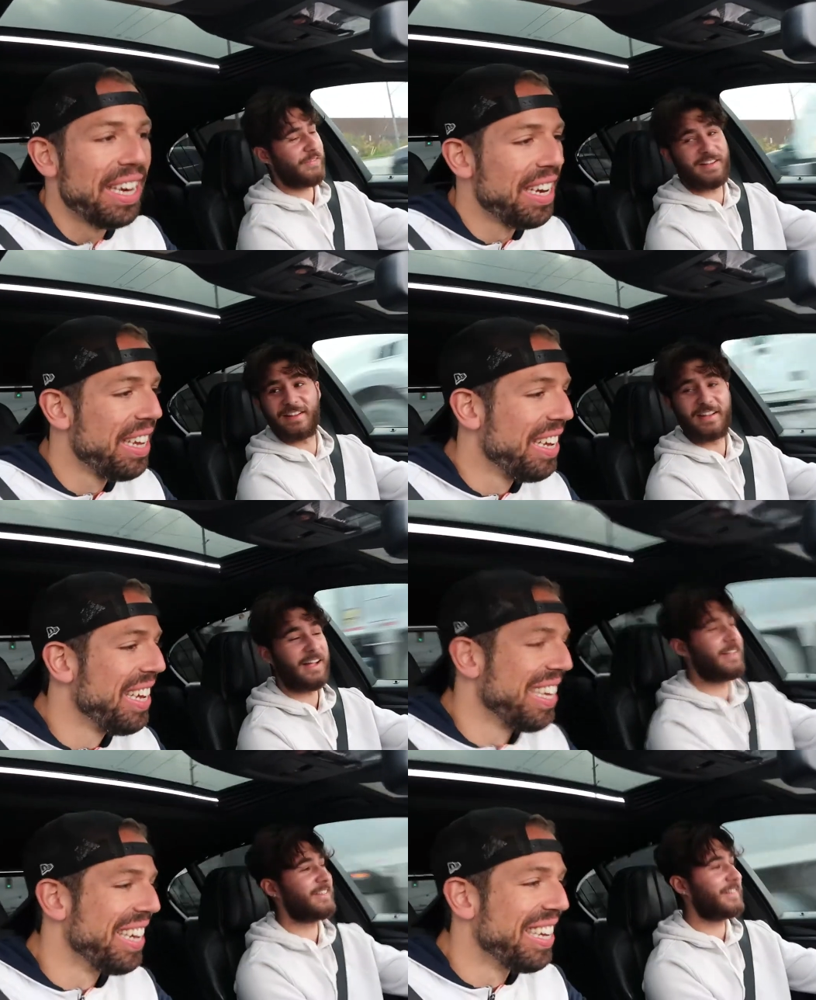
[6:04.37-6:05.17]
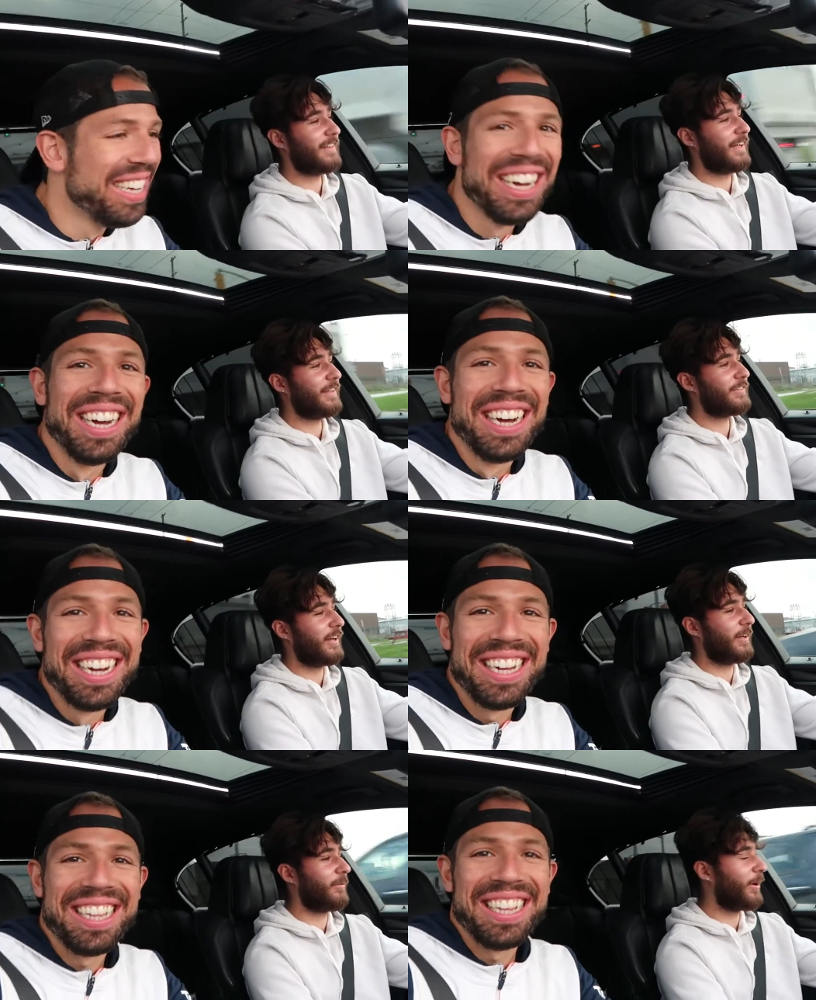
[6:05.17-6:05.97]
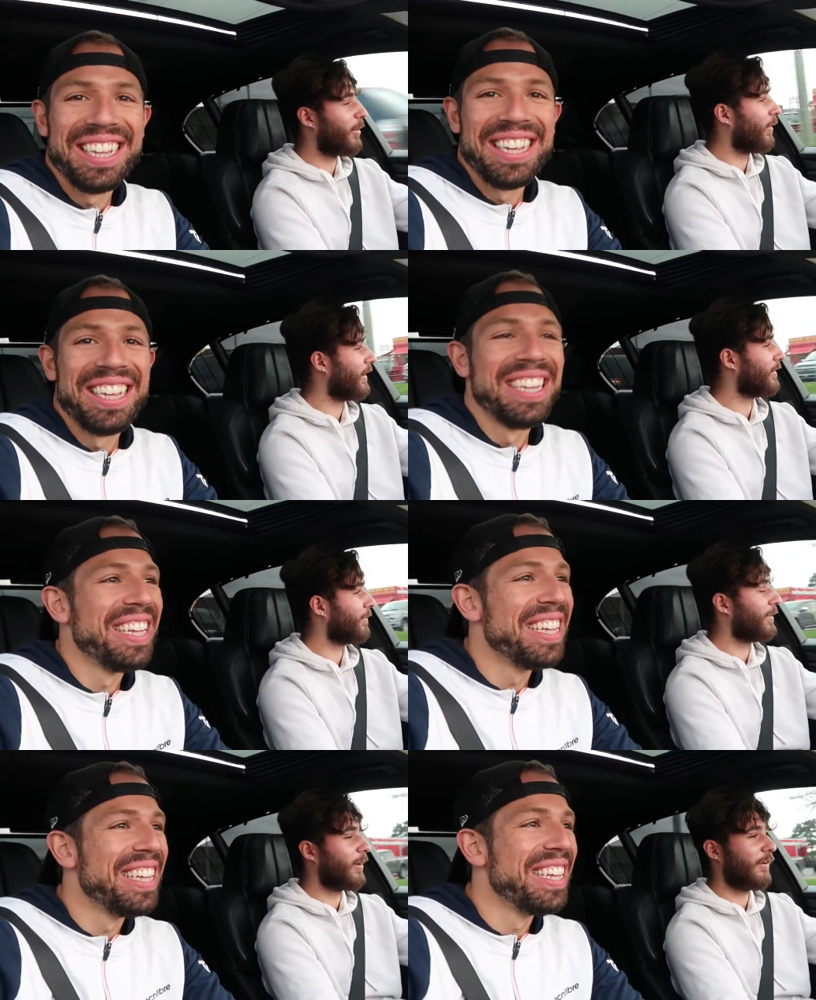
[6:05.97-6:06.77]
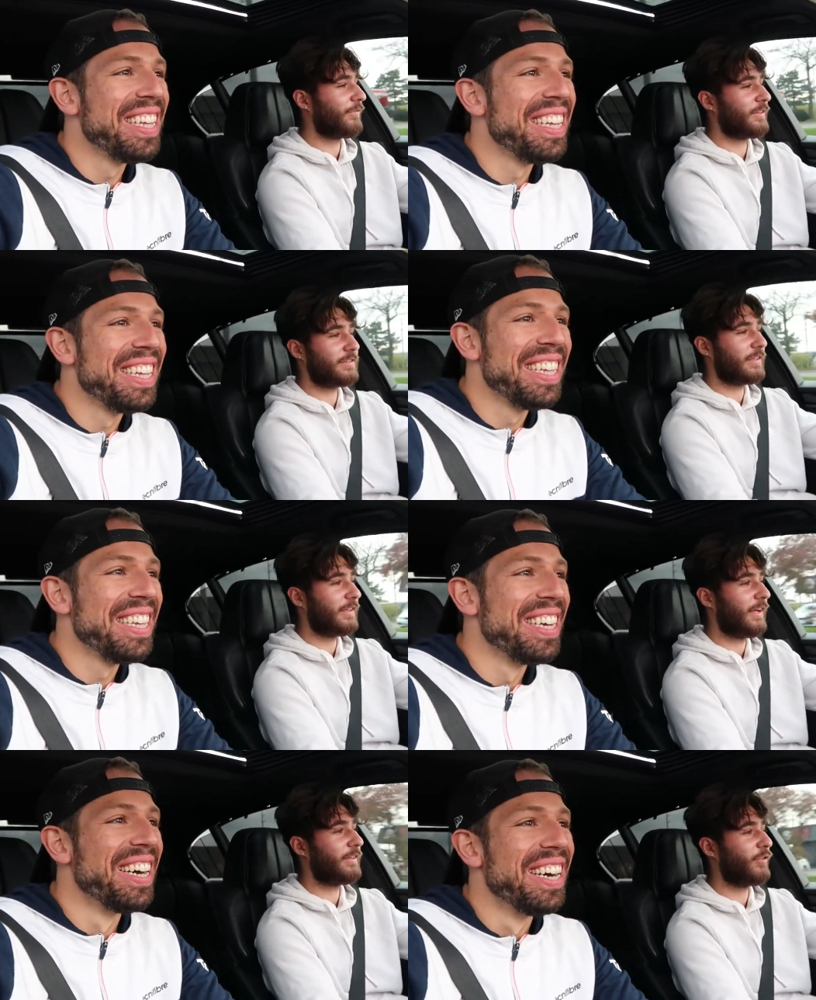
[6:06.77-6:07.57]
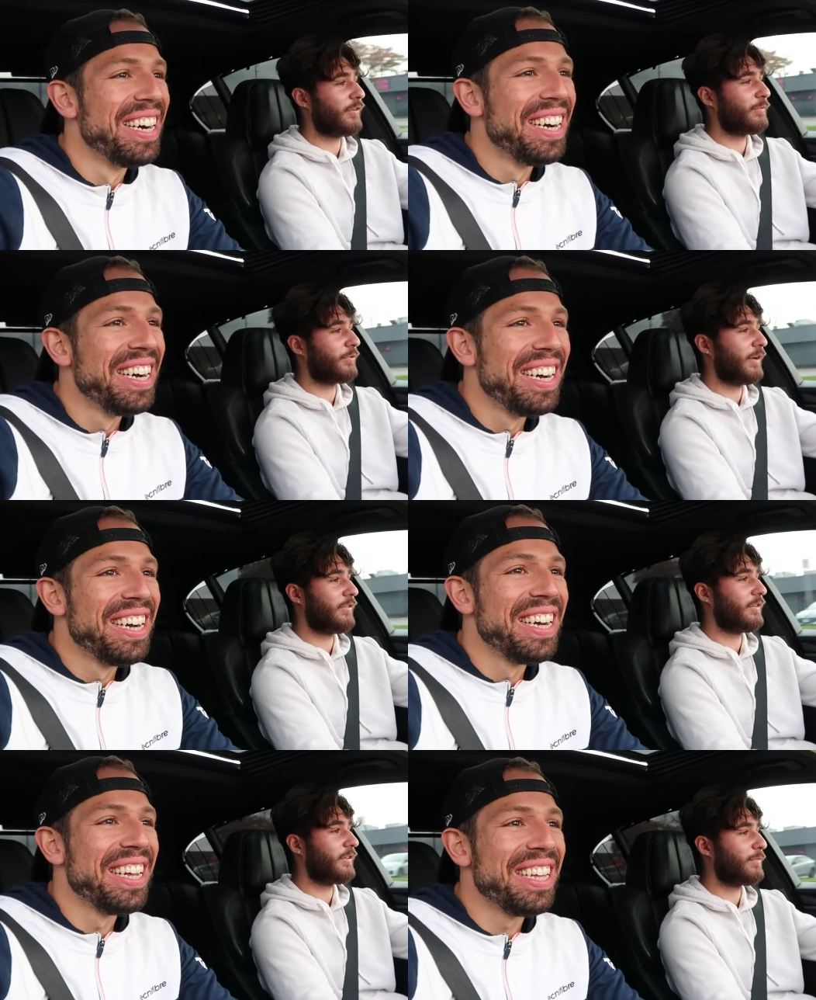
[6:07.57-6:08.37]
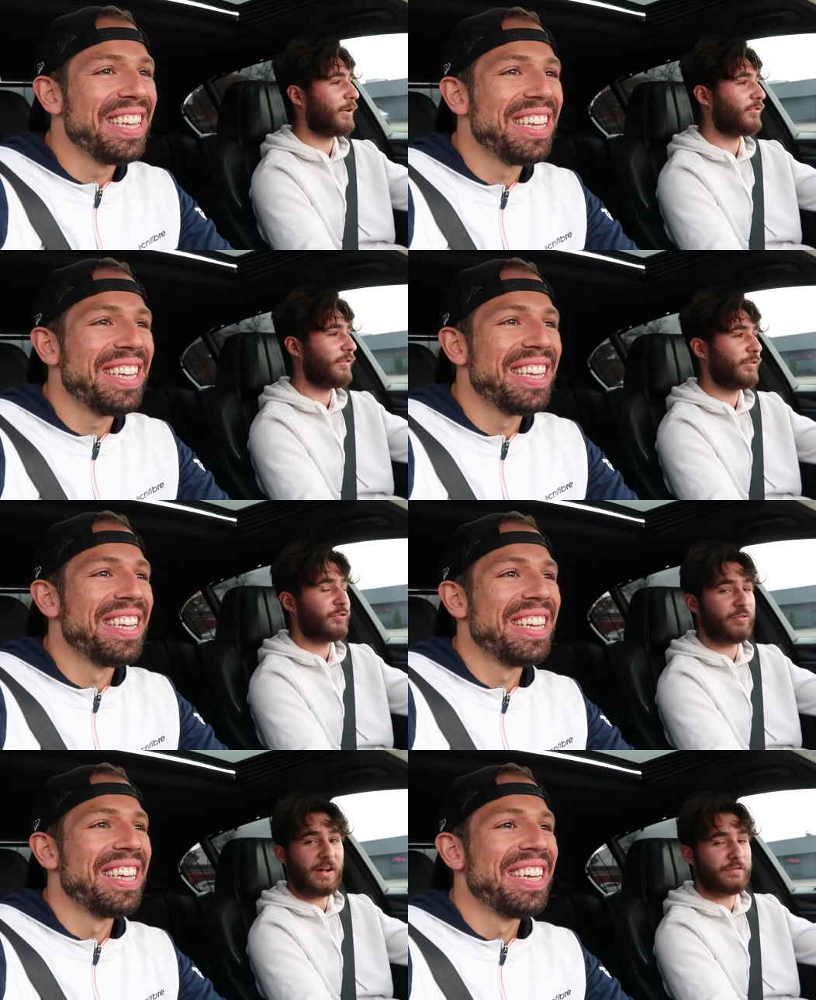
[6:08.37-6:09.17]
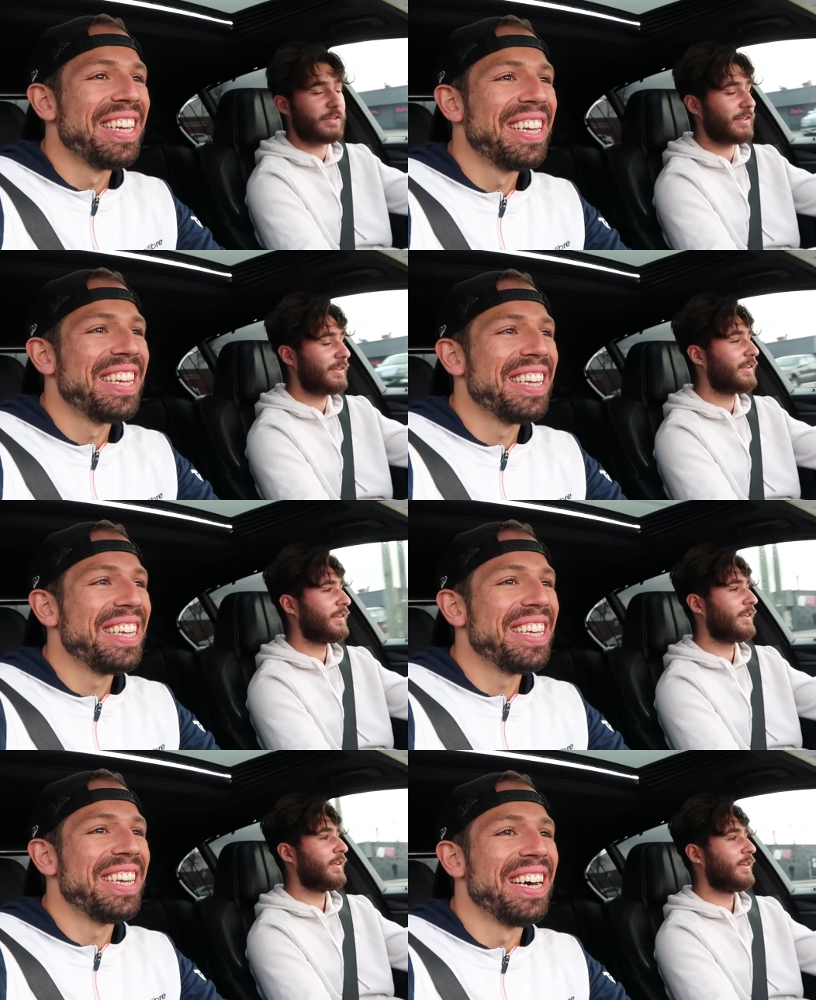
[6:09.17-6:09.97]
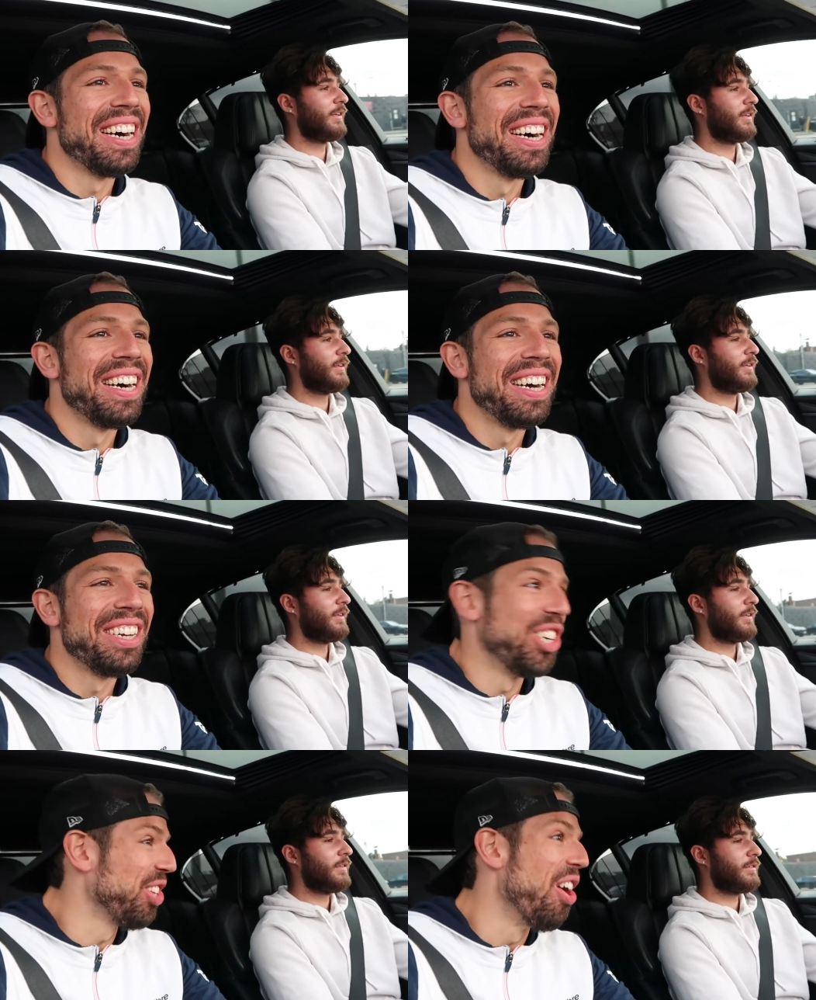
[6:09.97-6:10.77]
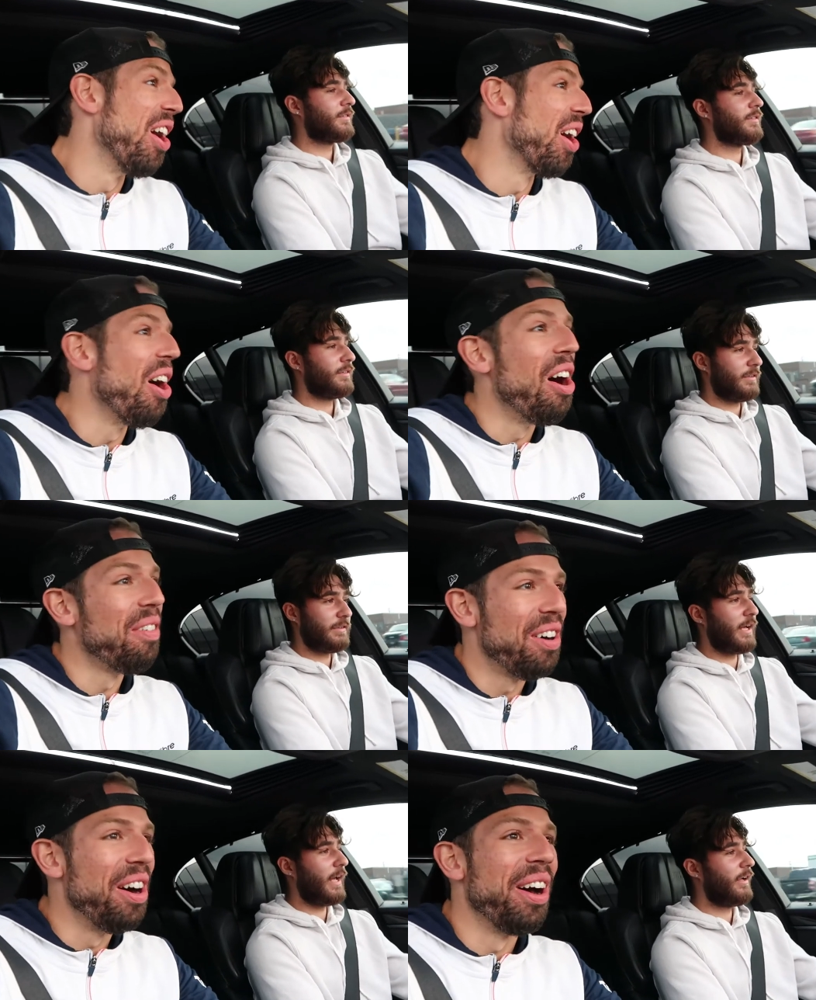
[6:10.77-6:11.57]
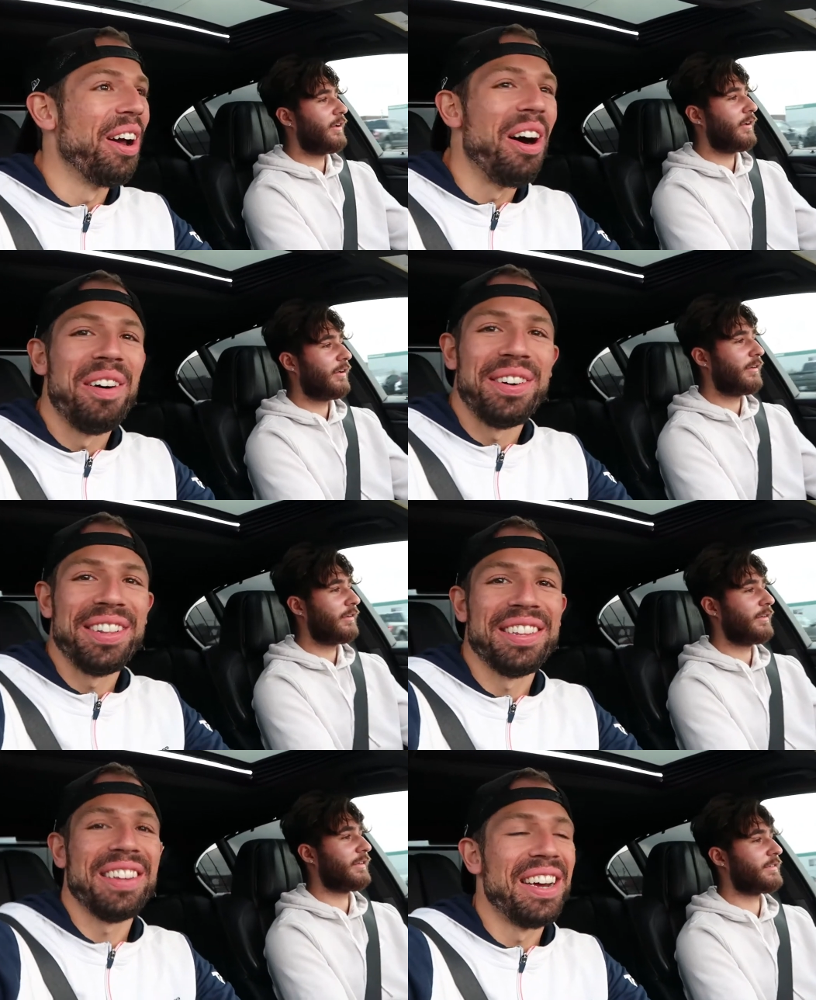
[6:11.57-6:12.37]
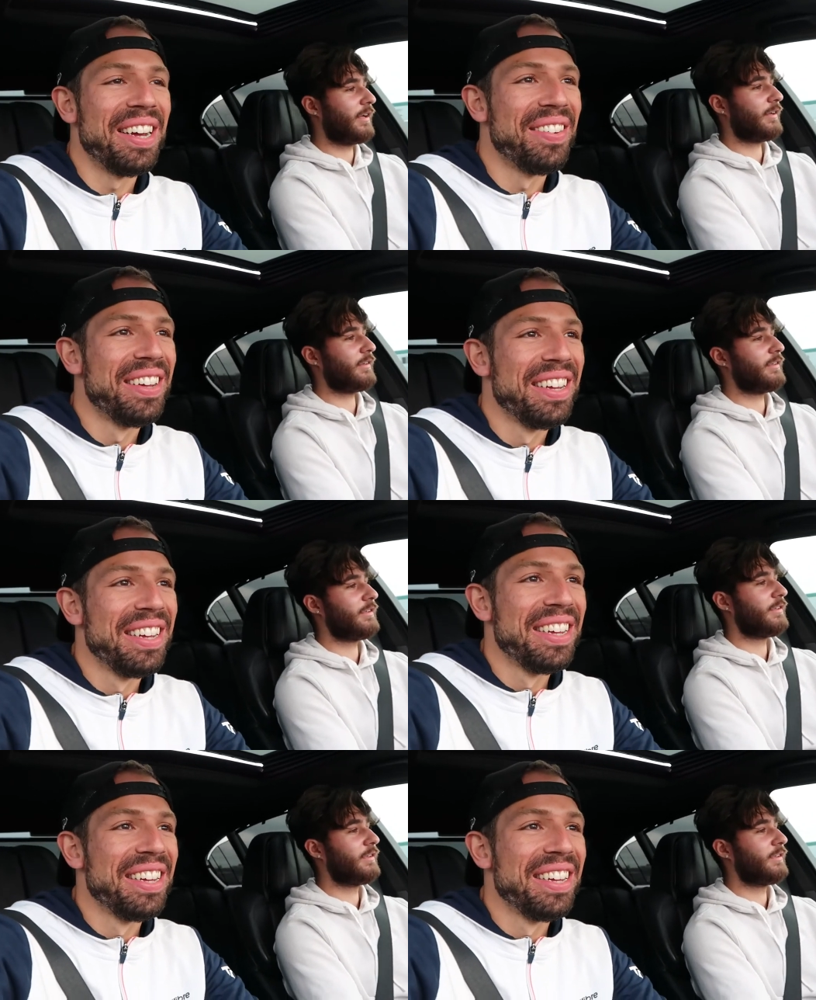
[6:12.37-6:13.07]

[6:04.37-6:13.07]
Speaker 1: I, yeah, I set it right away to be off because uh, yeah. it drives me crazy, especially if you're in traffic. Yeah, it's just on and off, yeah. on and off all the time. Exactly.